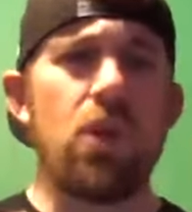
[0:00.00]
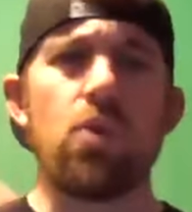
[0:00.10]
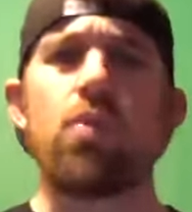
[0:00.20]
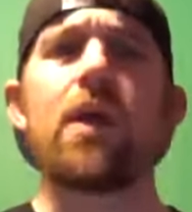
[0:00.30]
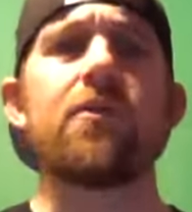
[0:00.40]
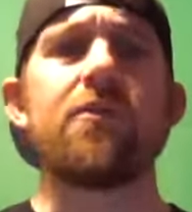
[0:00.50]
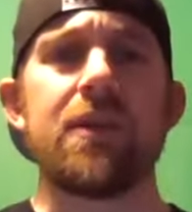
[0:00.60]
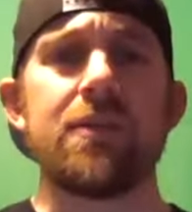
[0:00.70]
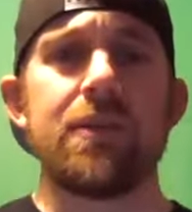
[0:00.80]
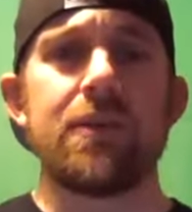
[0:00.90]

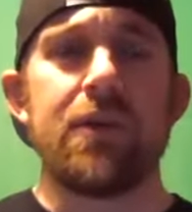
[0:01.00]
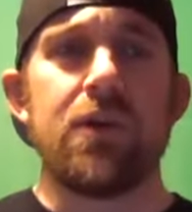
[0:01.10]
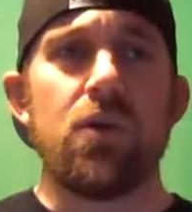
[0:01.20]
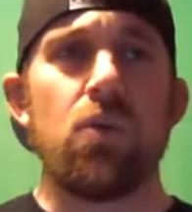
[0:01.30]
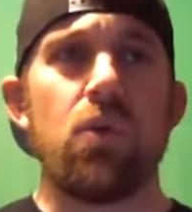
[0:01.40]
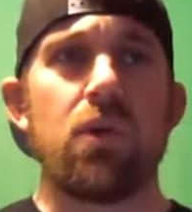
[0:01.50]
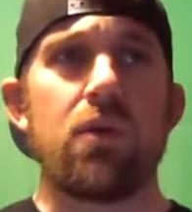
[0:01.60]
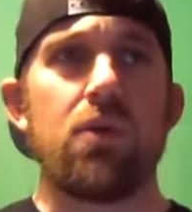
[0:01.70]
relevant or,